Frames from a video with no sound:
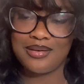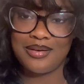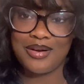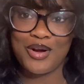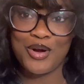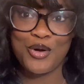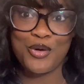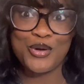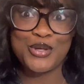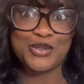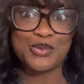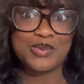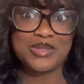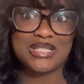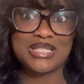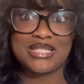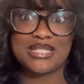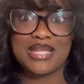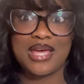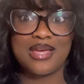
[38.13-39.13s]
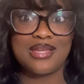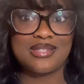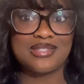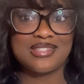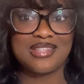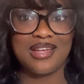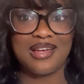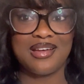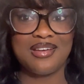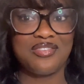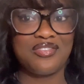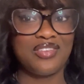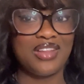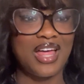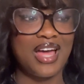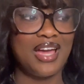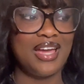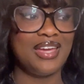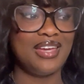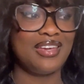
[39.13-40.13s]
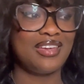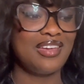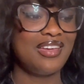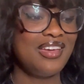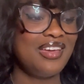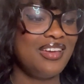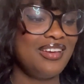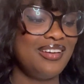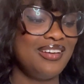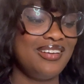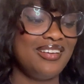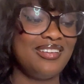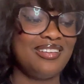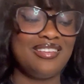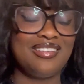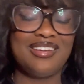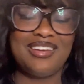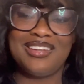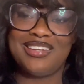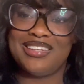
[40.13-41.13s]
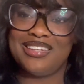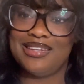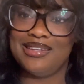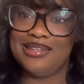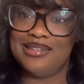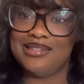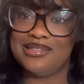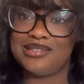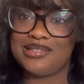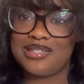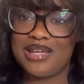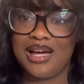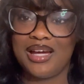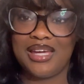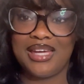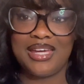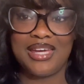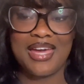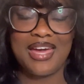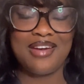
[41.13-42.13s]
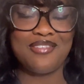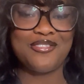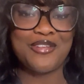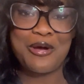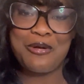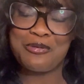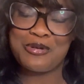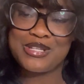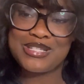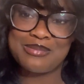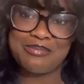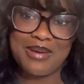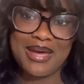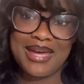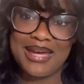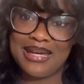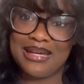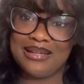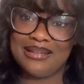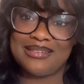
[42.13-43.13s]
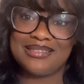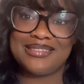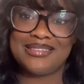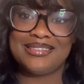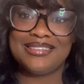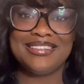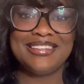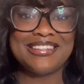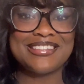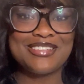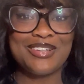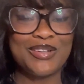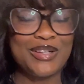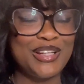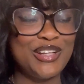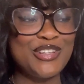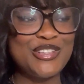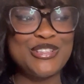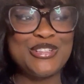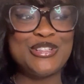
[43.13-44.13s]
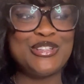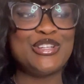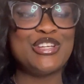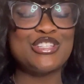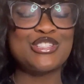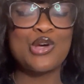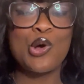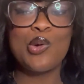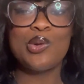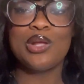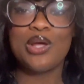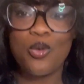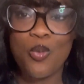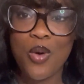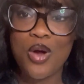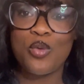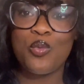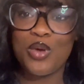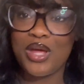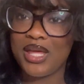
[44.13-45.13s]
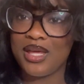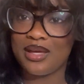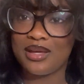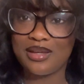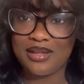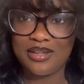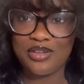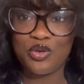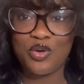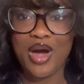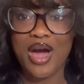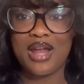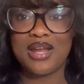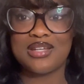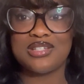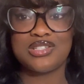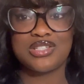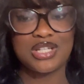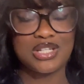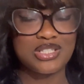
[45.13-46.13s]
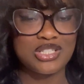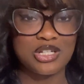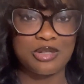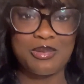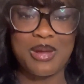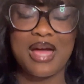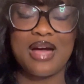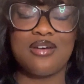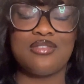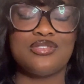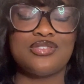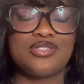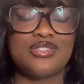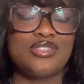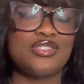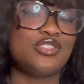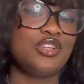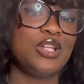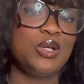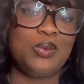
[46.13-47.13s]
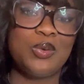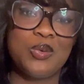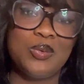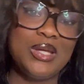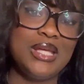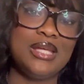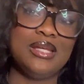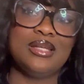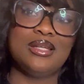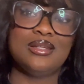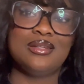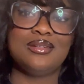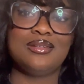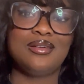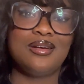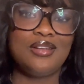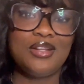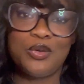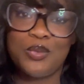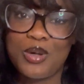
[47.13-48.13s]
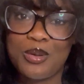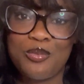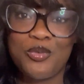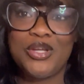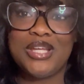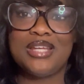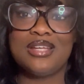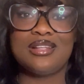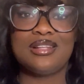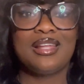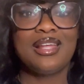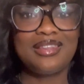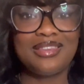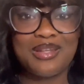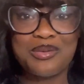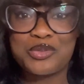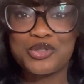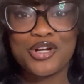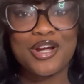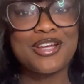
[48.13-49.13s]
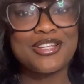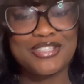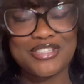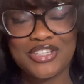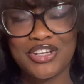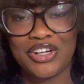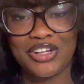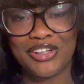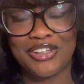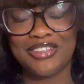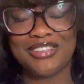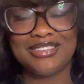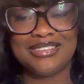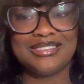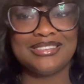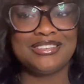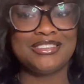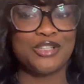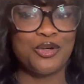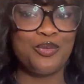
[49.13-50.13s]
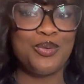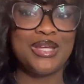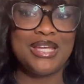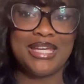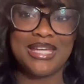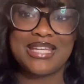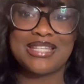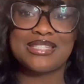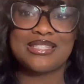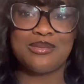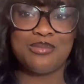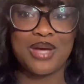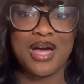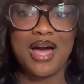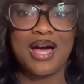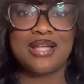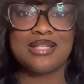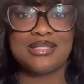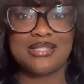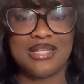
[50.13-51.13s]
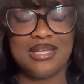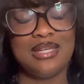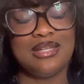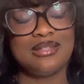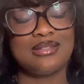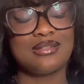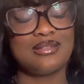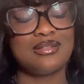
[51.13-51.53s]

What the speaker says: always want to say stuff like, goodness, y'all can't have no respect. It's only 1 week. You gotta shut your mouths. It's only 1 week. Only 1 week. Let them trust y'all so we can get some content.